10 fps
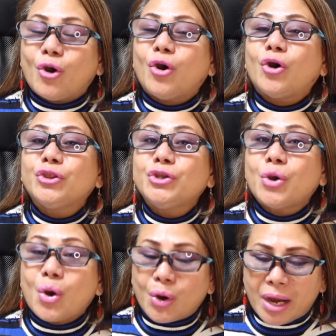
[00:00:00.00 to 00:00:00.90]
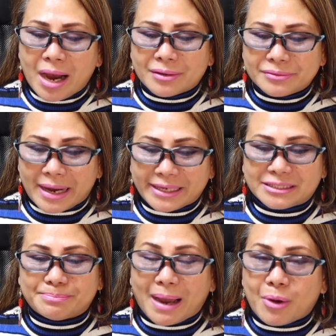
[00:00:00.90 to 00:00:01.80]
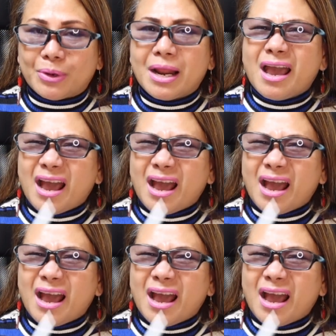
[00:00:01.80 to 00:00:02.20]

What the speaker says: on your rice bowl.